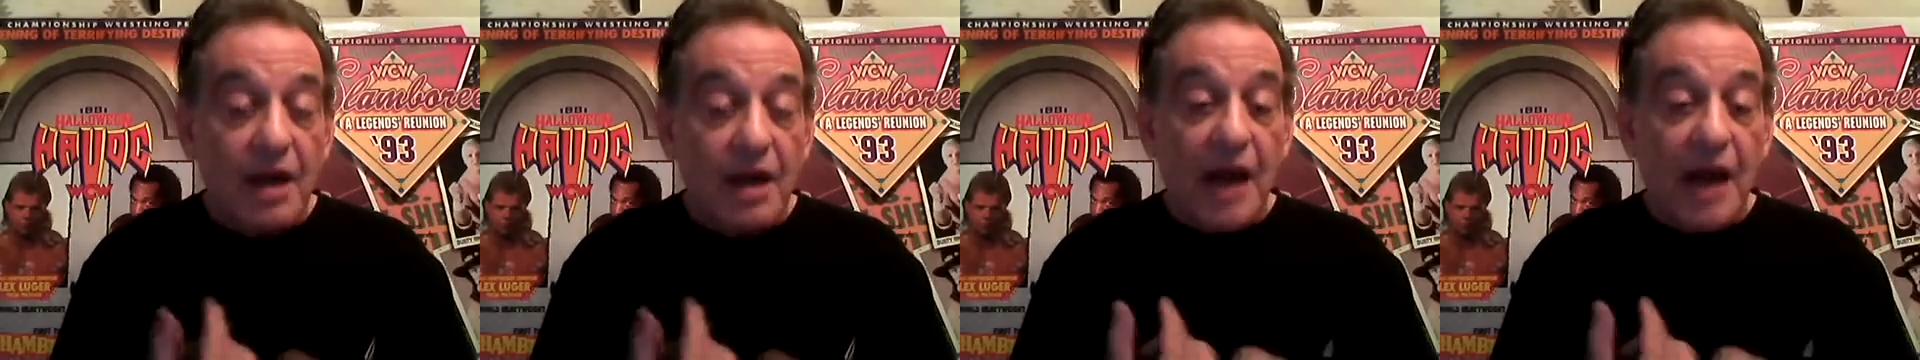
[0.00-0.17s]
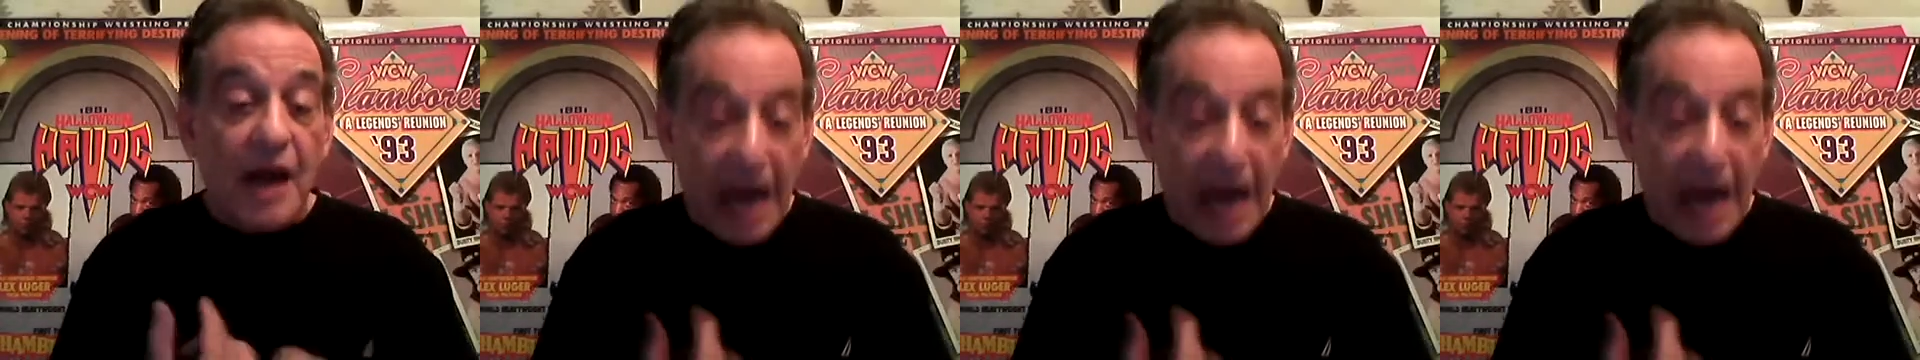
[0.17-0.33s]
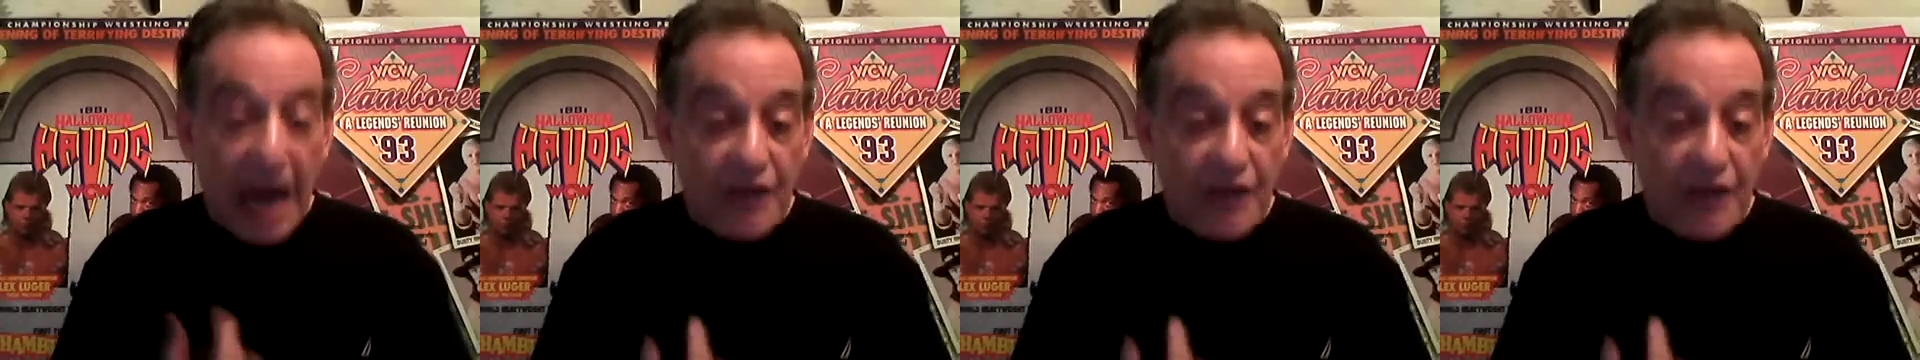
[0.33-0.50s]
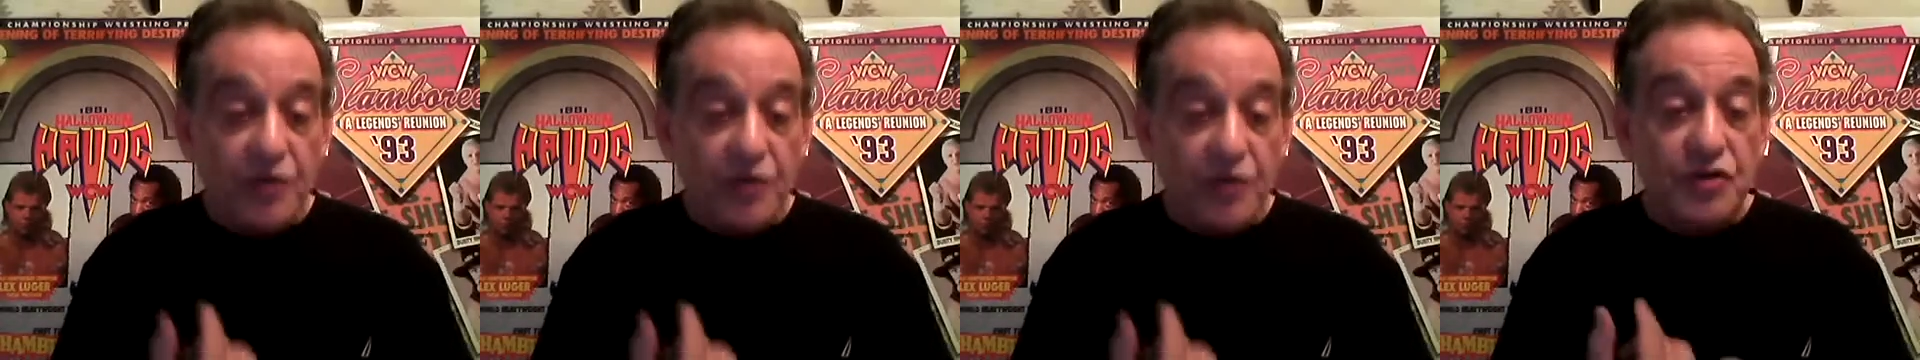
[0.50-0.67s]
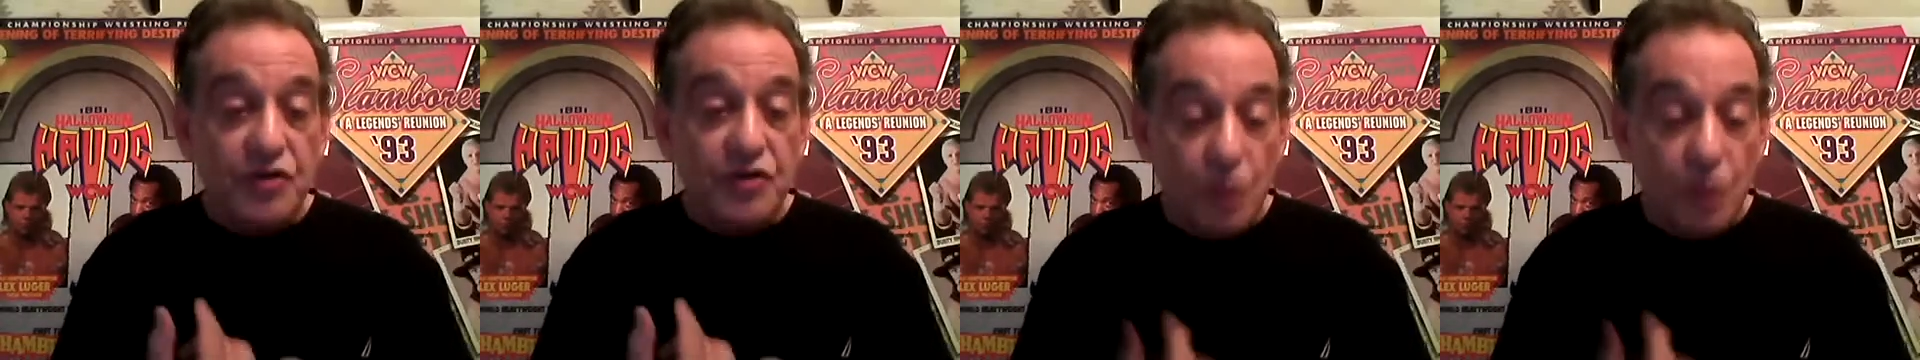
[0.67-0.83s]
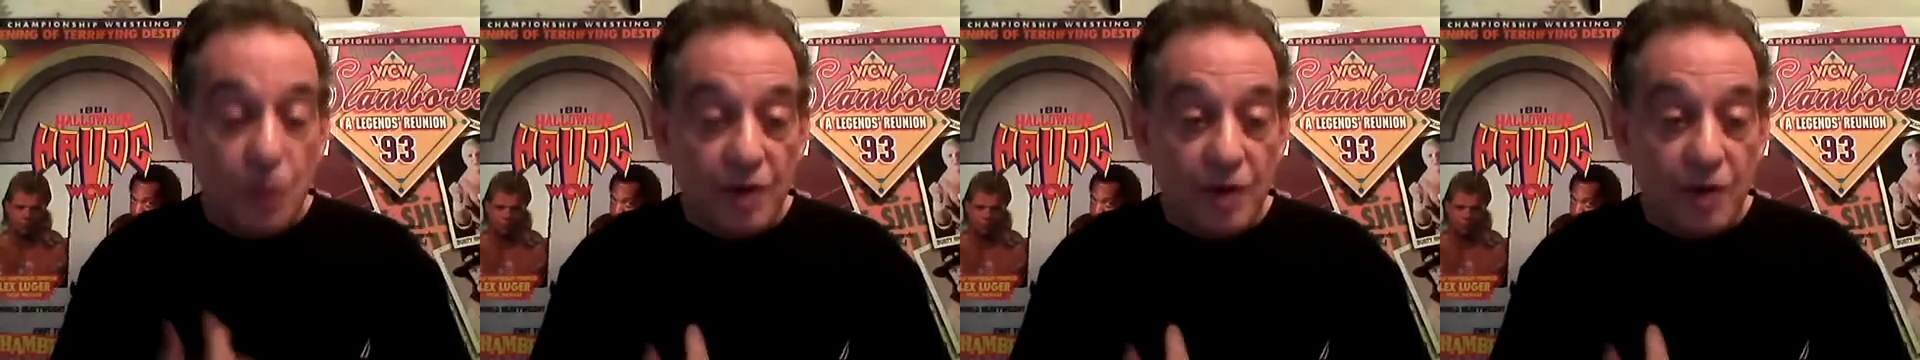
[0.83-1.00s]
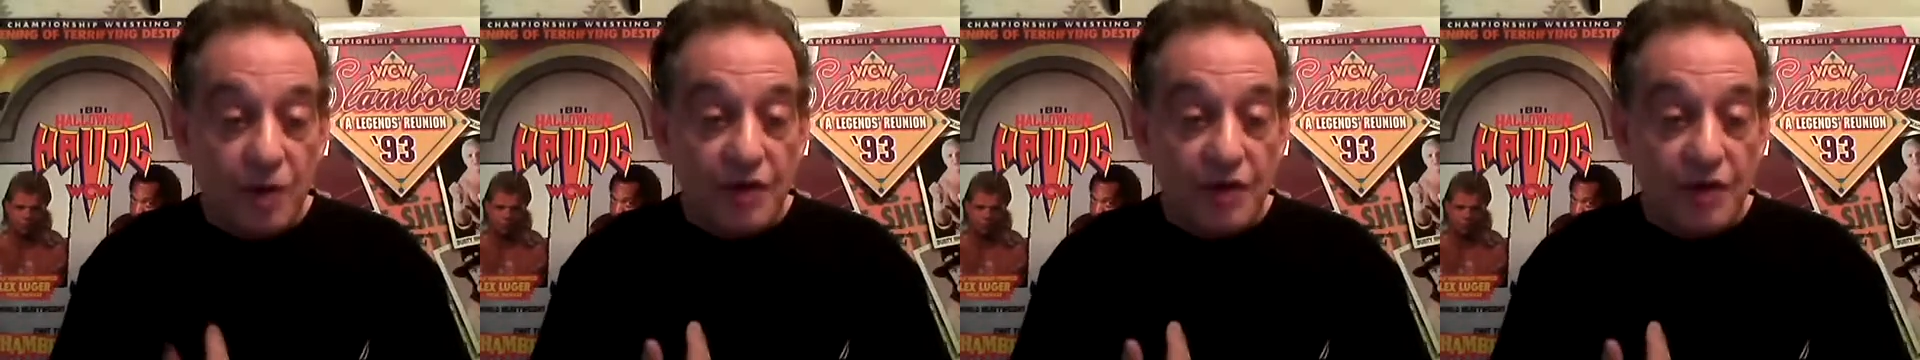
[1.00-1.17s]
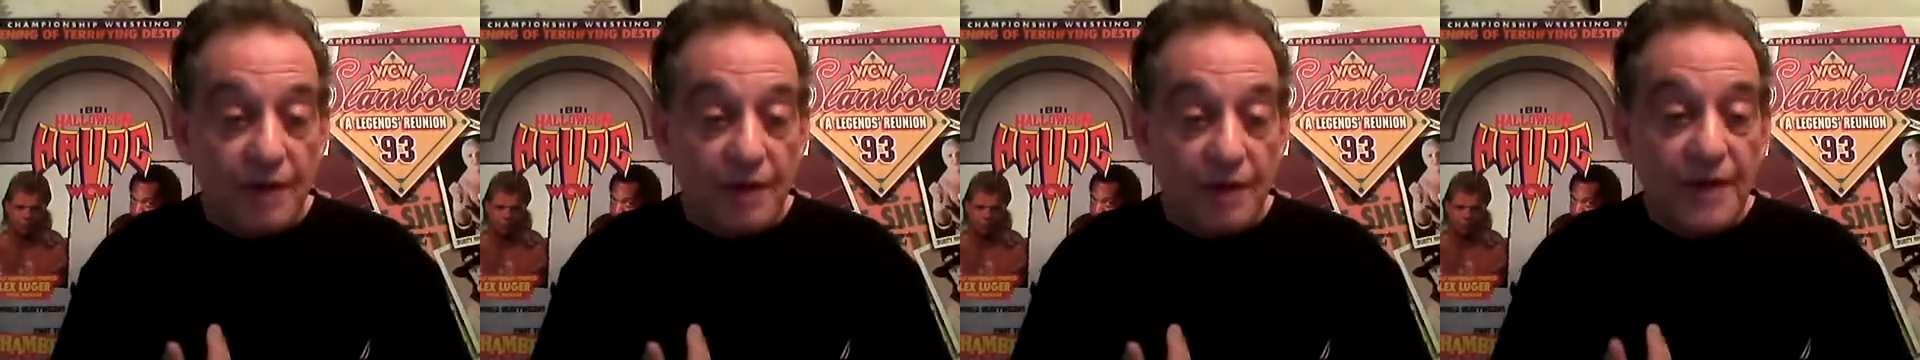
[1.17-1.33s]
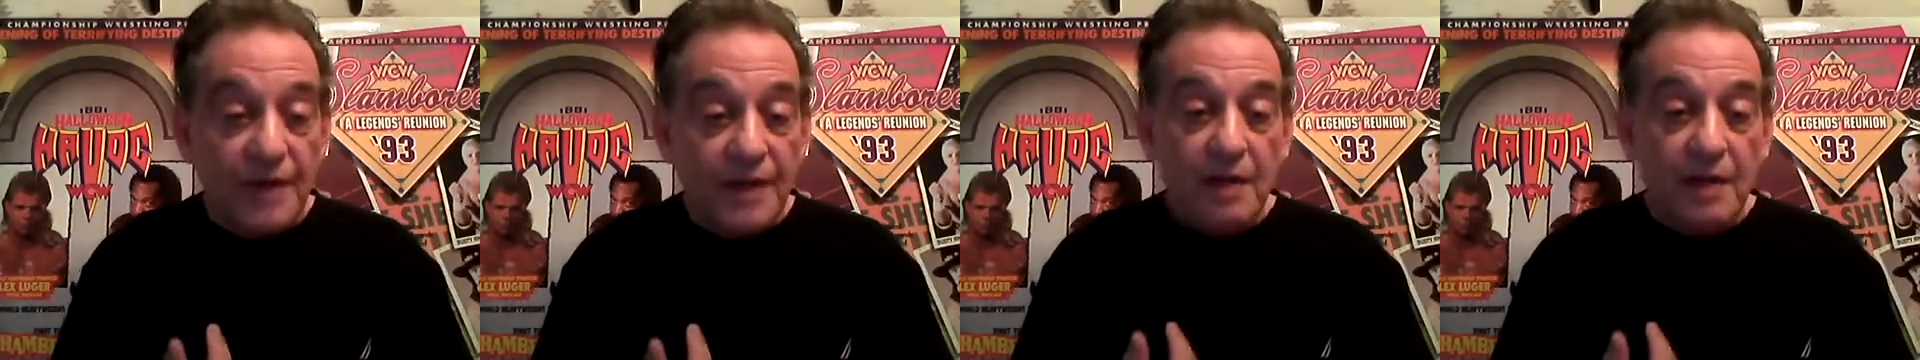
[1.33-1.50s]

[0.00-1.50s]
Conyers, Georgia.